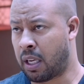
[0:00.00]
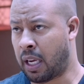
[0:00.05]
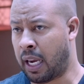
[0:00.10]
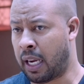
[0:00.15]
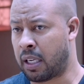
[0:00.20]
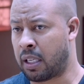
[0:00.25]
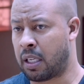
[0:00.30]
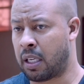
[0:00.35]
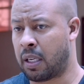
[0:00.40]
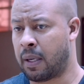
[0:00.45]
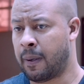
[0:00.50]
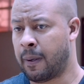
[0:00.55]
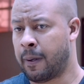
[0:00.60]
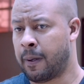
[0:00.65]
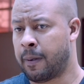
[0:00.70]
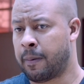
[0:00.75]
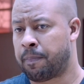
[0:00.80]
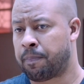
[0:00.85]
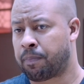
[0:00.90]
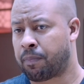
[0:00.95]
and
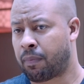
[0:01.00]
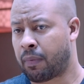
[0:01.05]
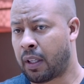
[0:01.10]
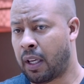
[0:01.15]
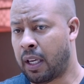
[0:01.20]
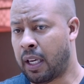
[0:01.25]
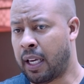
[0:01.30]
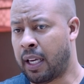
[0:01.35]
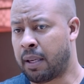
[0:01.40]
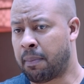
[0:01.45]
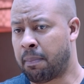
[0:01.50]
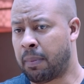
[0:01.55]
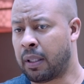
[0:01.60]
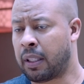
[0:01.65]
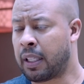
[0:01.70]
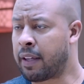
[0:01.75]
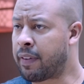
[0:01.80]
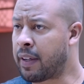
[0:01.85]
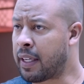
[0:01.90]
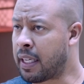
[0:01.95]

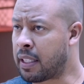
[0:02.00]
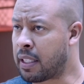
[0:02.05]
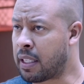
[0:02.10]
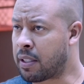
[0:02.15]
believing in